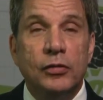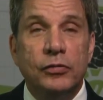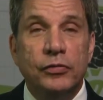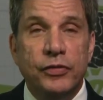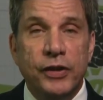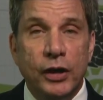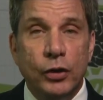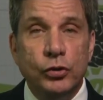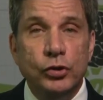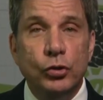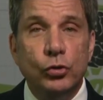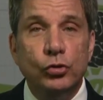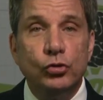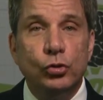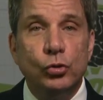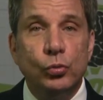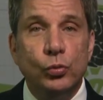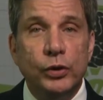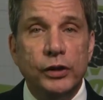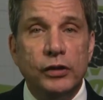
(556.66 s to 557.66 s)
Failure
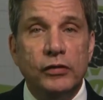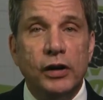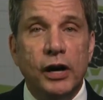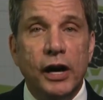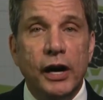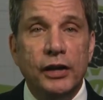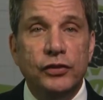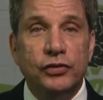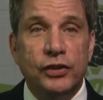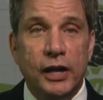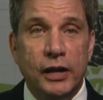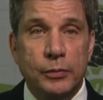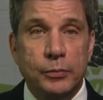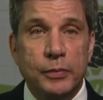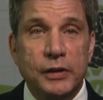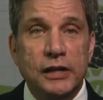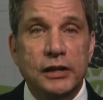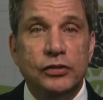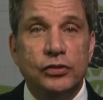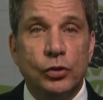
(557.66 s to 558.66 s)
to realize and
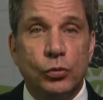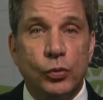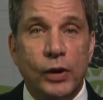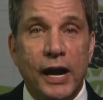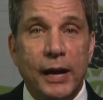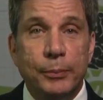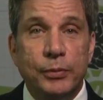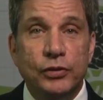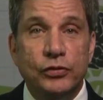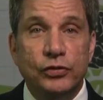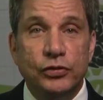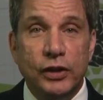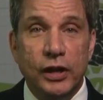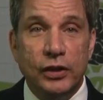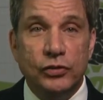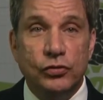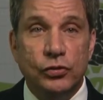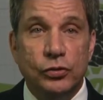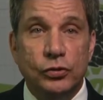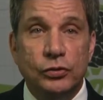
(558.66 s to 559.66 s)
meet the rapid
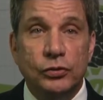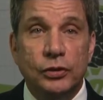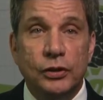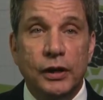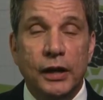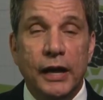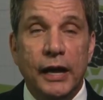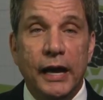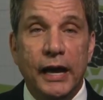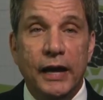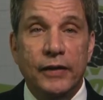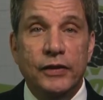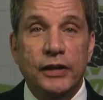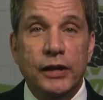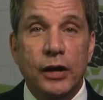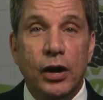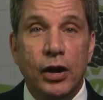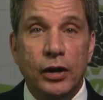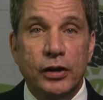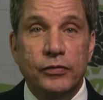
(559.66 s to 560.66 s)
schedule and
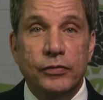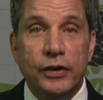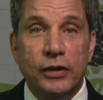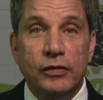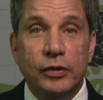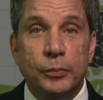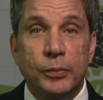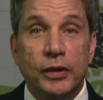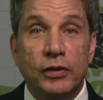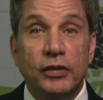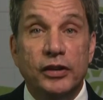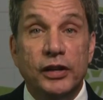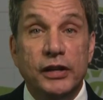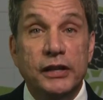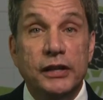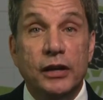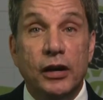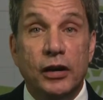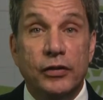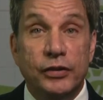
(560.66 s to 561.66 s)
the
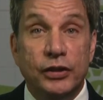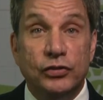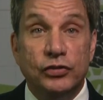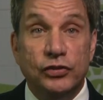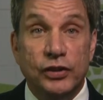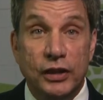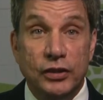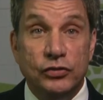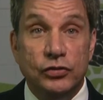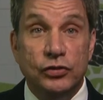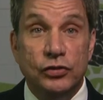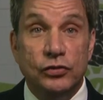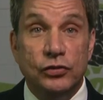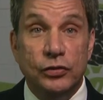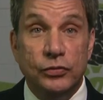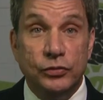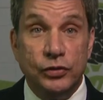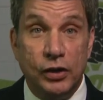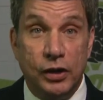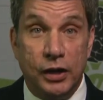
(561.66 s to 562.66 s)
unavailability of extensions
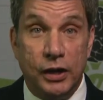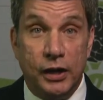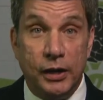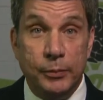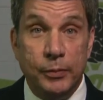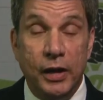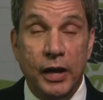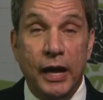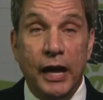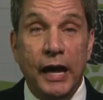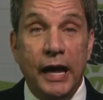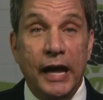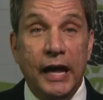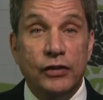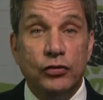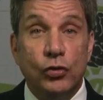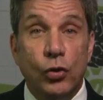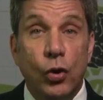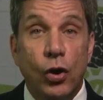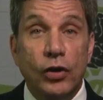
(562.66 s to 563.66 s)
of time
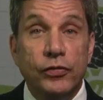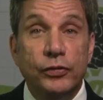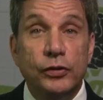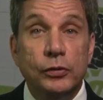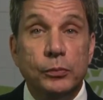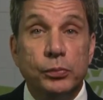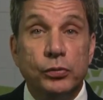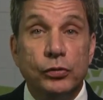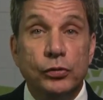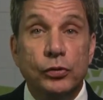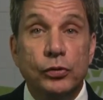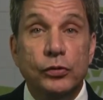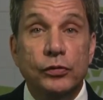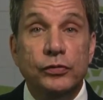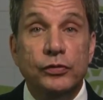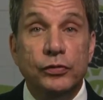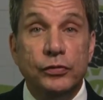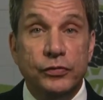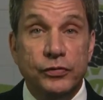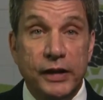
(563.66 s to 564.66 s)
has often
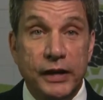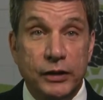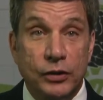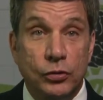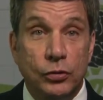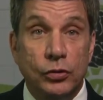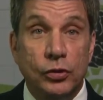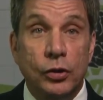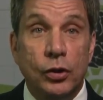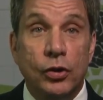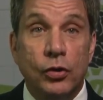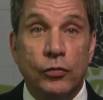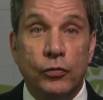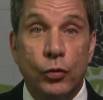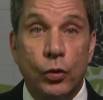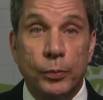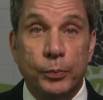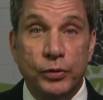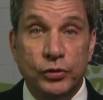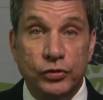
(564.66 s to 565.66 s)
proved fatal
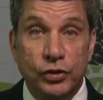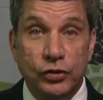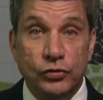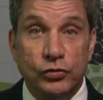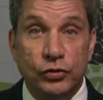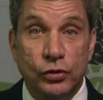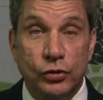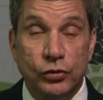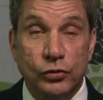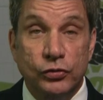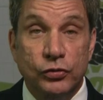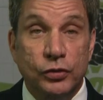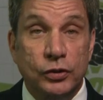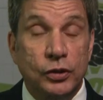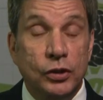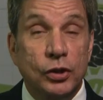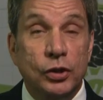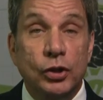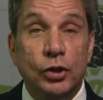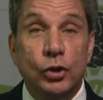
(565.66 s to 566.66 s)
for petitioners.
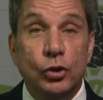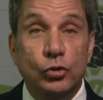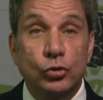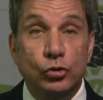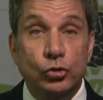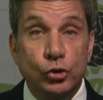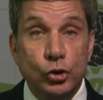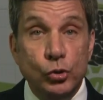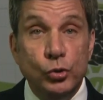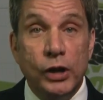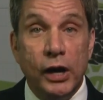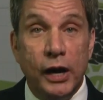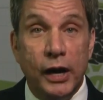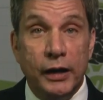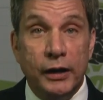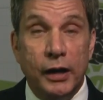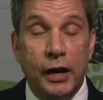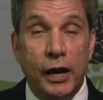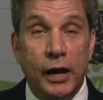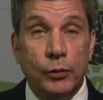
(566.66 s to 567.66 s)
Do
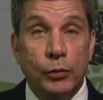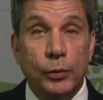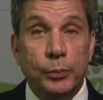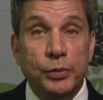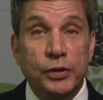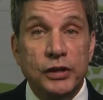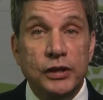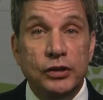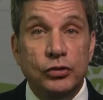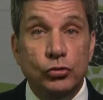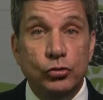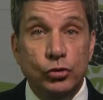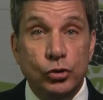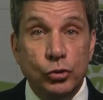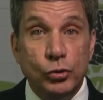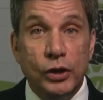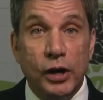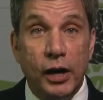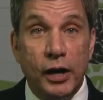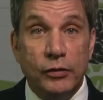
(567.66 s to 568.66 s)
not, I repeat,
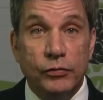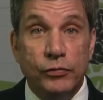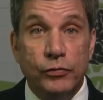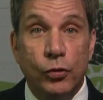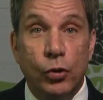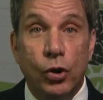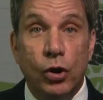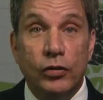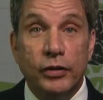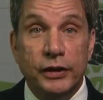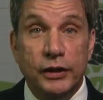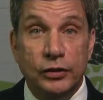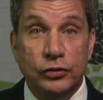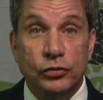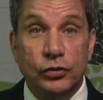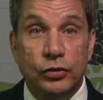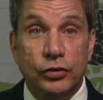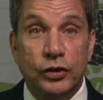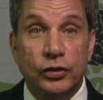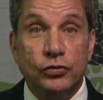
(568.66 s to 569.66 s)
do not fall
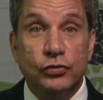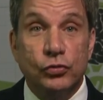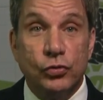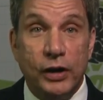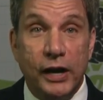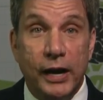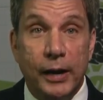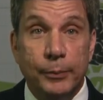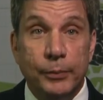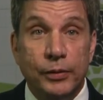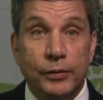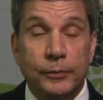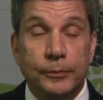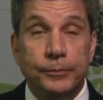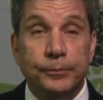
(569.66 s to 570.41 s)
into this trap.